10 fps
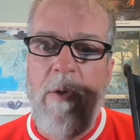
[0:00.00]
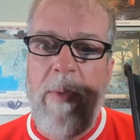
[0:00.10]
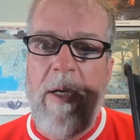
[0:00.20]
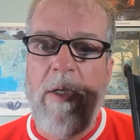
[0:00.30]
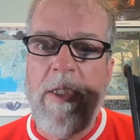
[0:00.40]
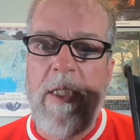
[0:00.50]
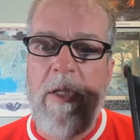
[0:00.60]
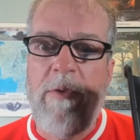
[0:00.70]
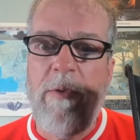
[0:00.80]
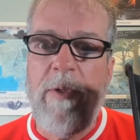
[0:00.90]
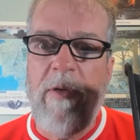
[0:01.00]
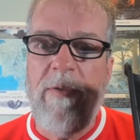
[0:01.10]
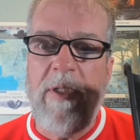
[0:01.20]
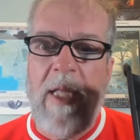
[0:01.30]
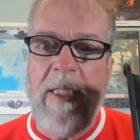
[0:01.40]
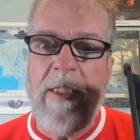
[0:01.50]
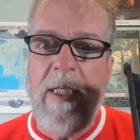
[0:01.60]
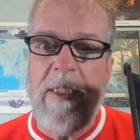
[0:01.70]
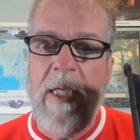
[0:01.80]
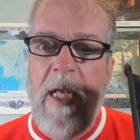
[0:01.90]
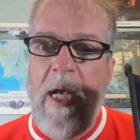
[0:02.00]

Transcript: We all see through different lenses.